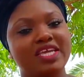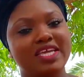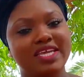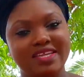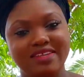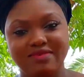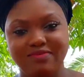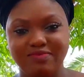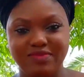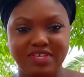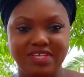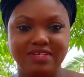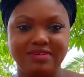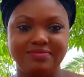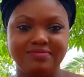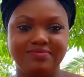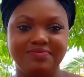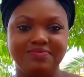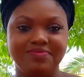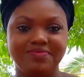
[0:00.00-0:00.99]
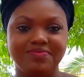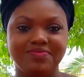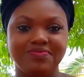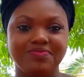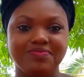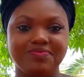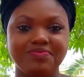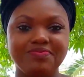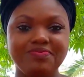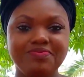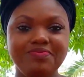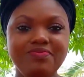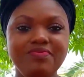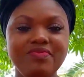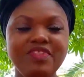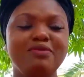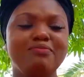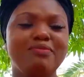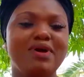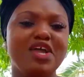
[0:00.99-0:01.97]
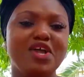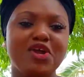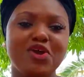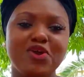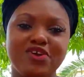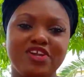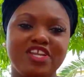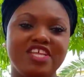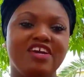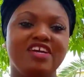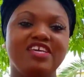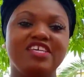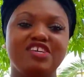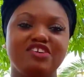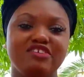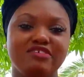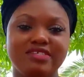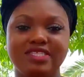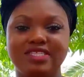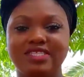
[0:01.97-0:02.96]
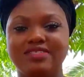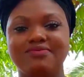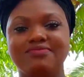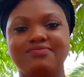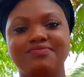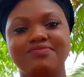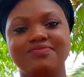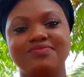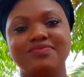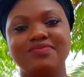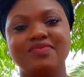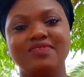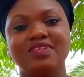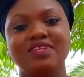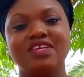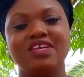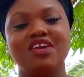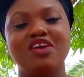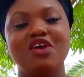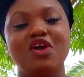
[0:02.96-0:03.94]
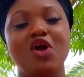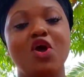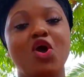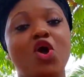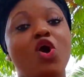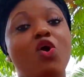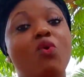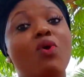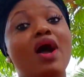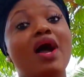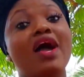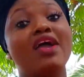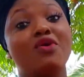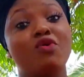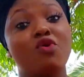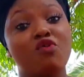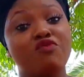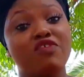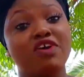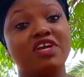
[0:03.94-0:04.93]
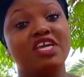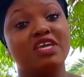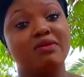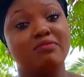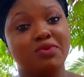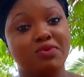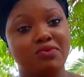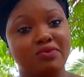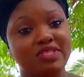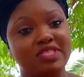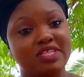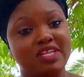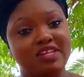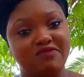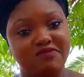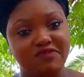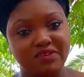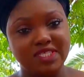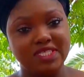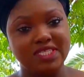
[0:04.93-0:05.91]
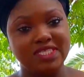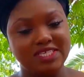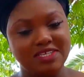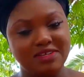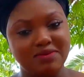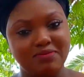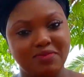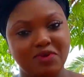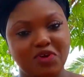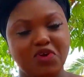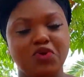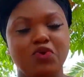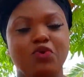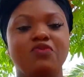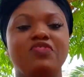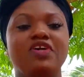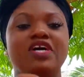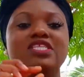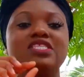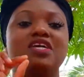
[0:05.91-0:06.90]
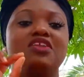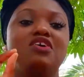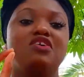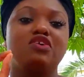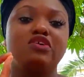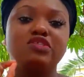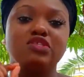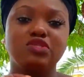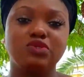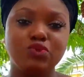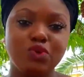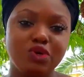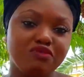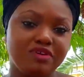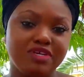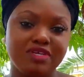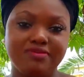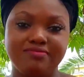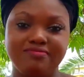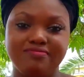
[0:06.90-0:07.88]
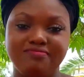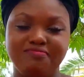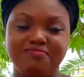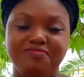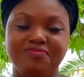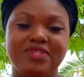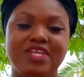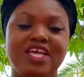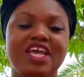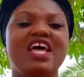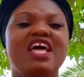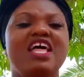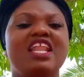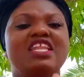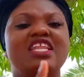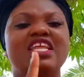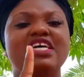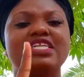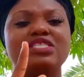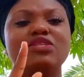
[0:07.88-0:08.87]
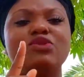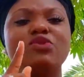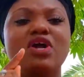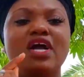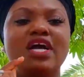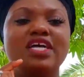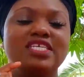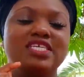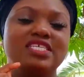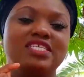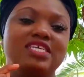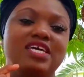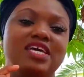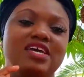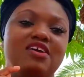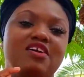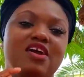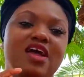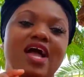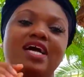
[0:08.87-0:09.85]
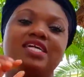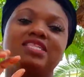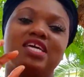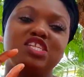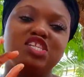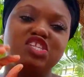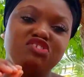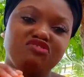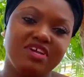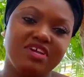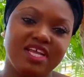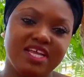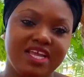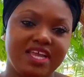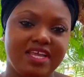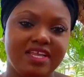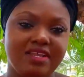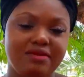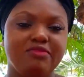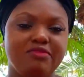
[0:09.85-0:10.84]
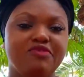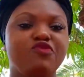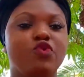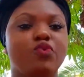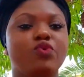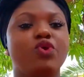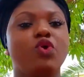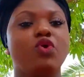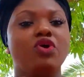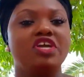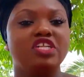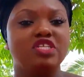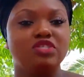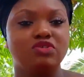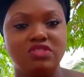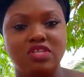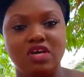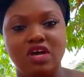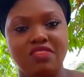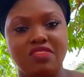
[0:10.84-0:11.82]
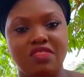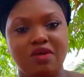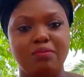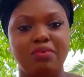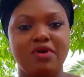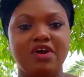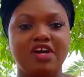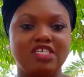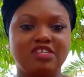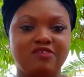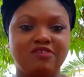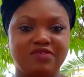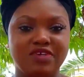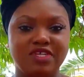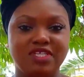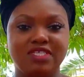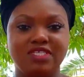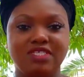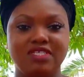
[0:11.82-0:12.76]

in me in my earlier years. How I overcame low self-esteem, now that's another story. Let's look at it as a tree again before we go into the other part of it.